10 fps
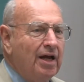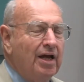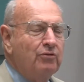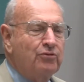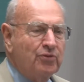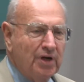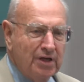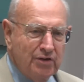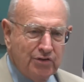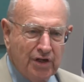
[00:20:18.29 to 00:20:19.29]
And
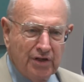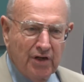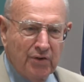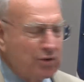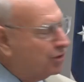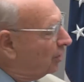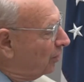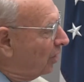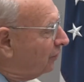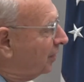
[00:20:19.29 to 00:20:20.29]
friends and others
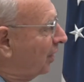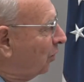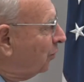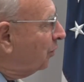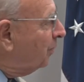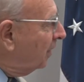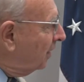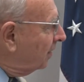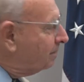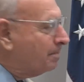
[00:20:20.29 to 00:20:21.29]
can often help with
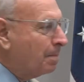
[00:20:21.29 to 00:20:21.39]
beginning.